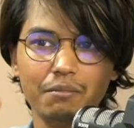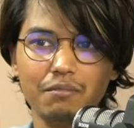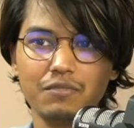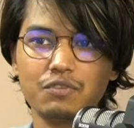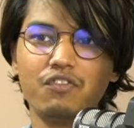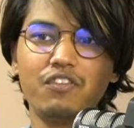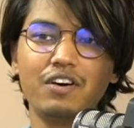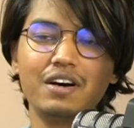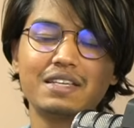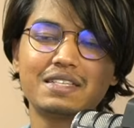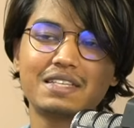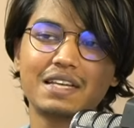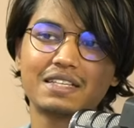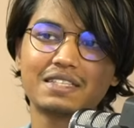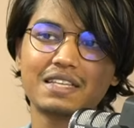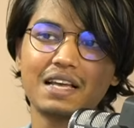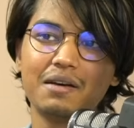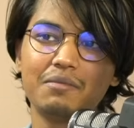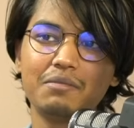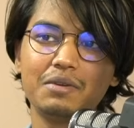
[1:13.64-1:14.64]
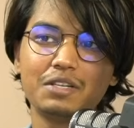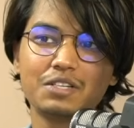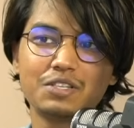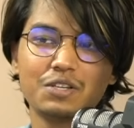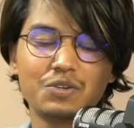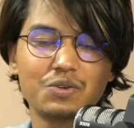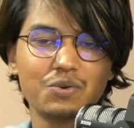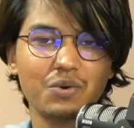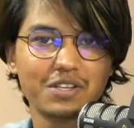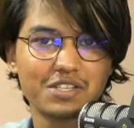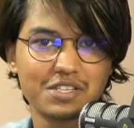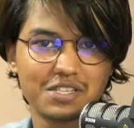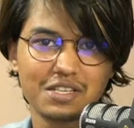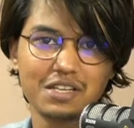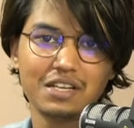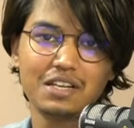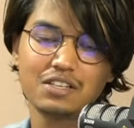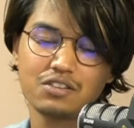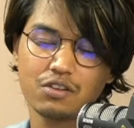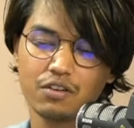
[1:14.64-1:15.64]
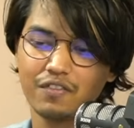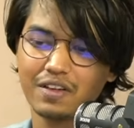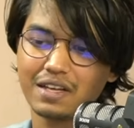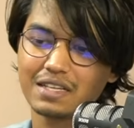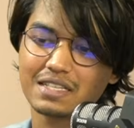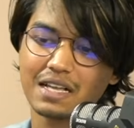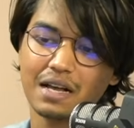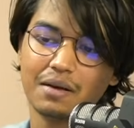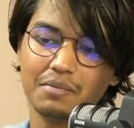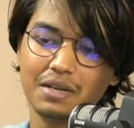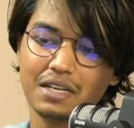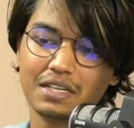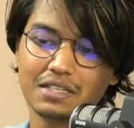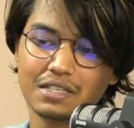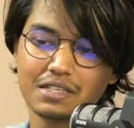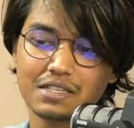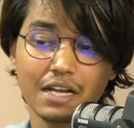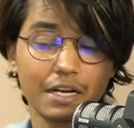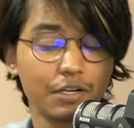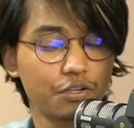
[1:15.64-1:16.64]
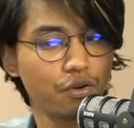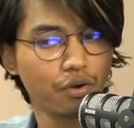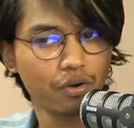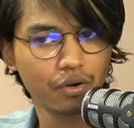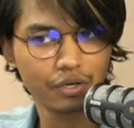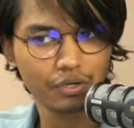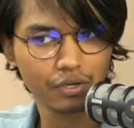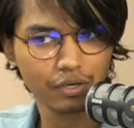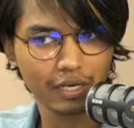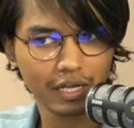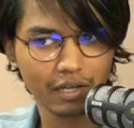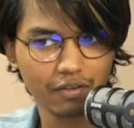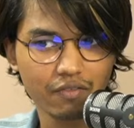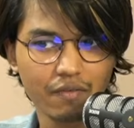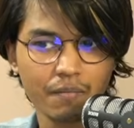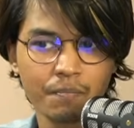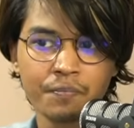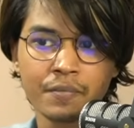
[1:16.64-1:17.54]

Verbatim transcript: first examination to a series of examinations that you're going to give,